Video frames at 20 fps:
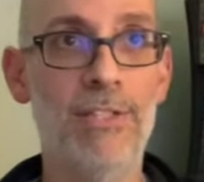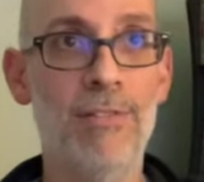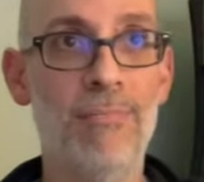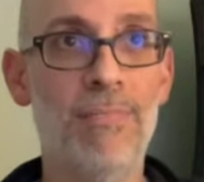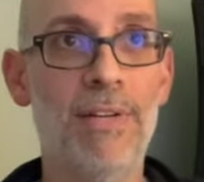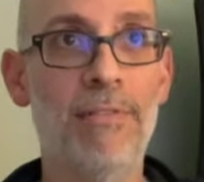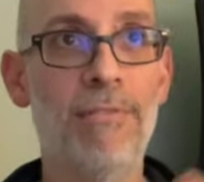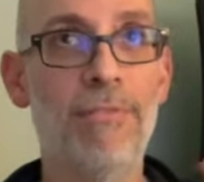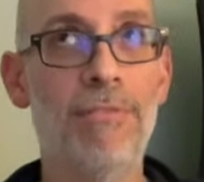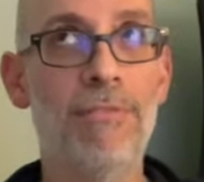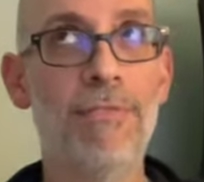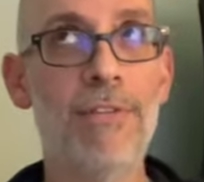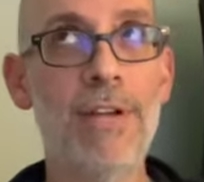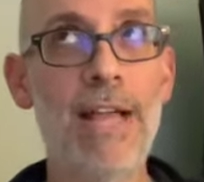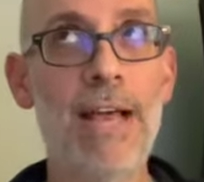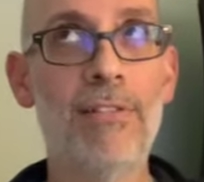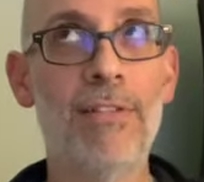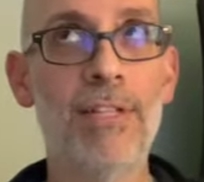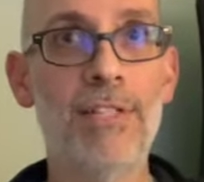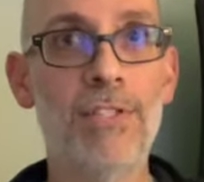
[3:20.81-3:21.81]
But for
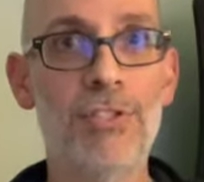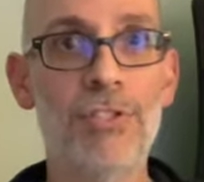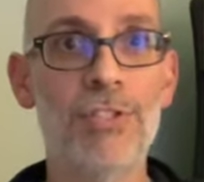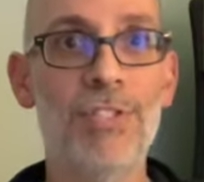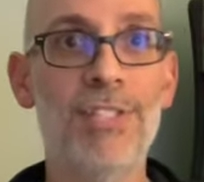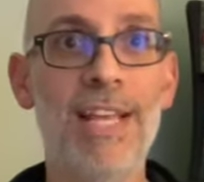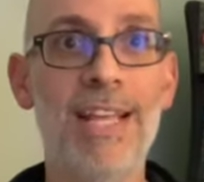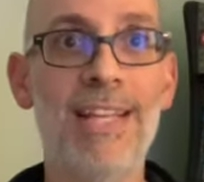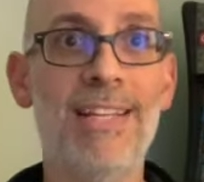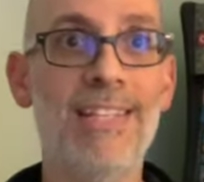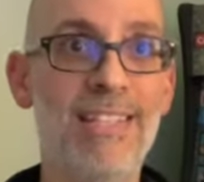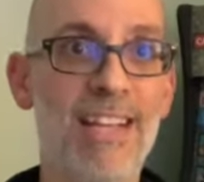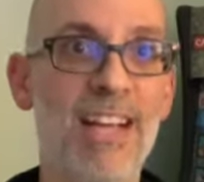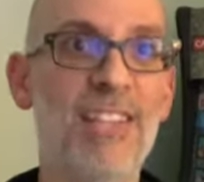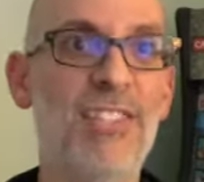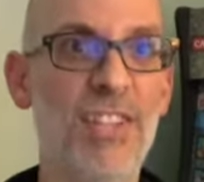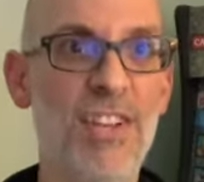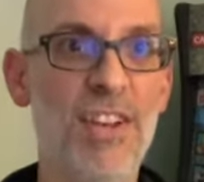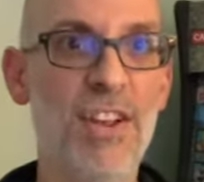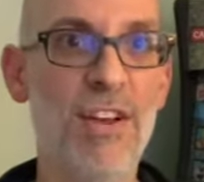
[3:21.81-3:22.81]
now, let's just say it
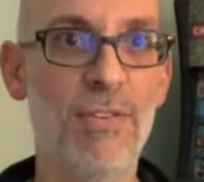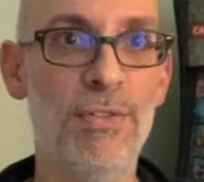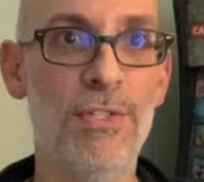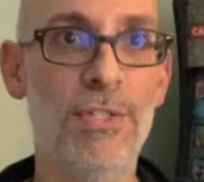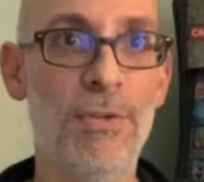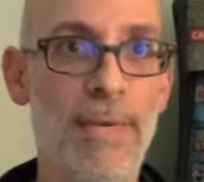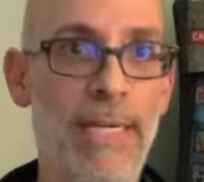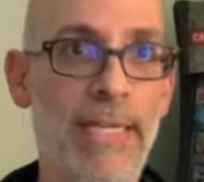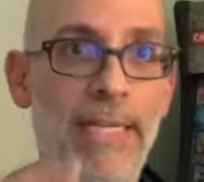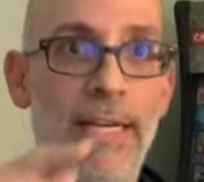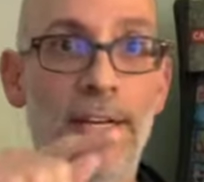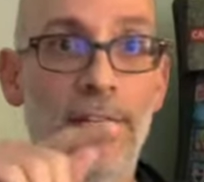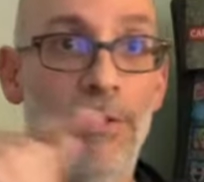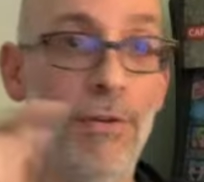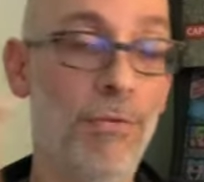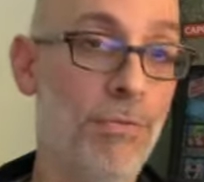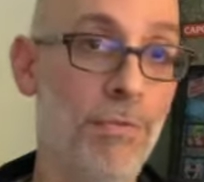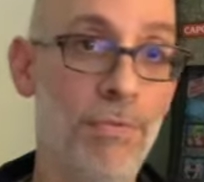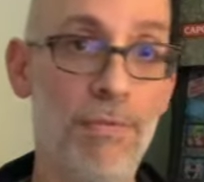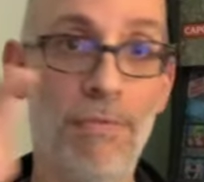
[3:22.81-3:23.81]
doesn't know, so we can kind of go
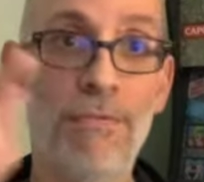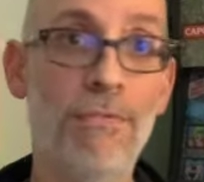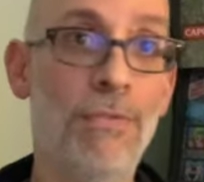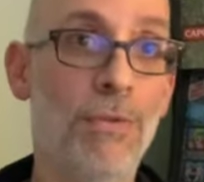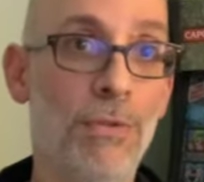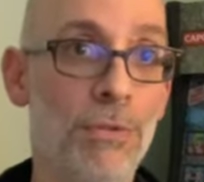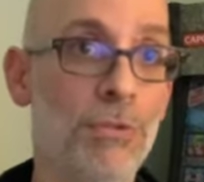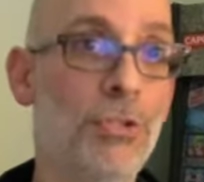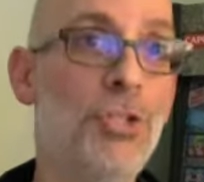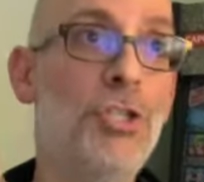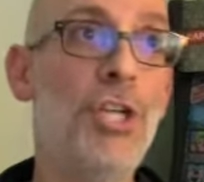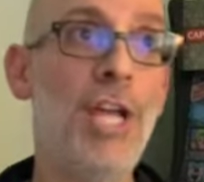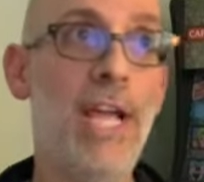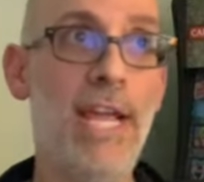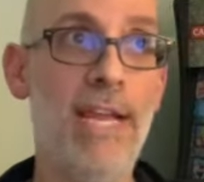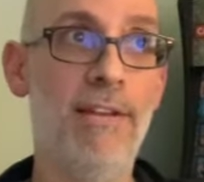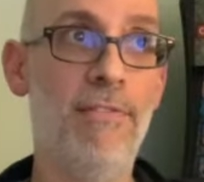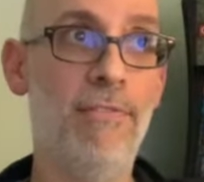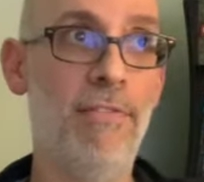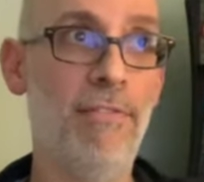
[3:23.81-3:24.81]
through the full
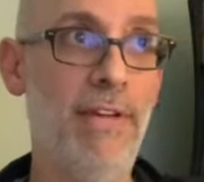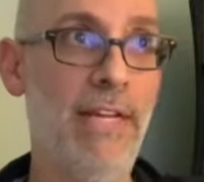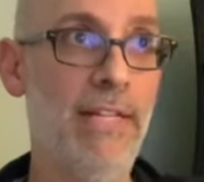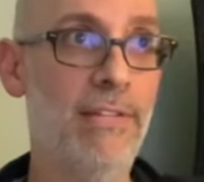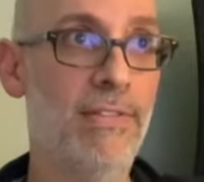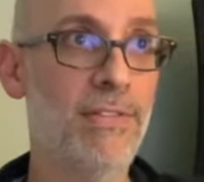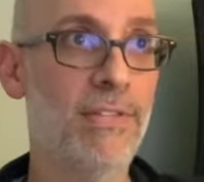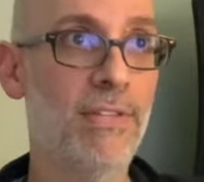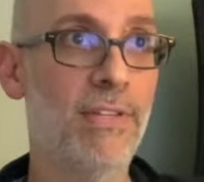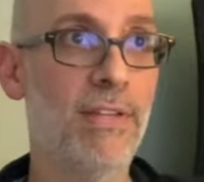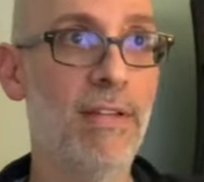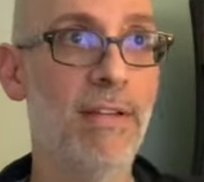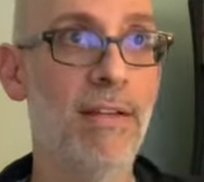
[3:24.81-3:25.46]
chain of events.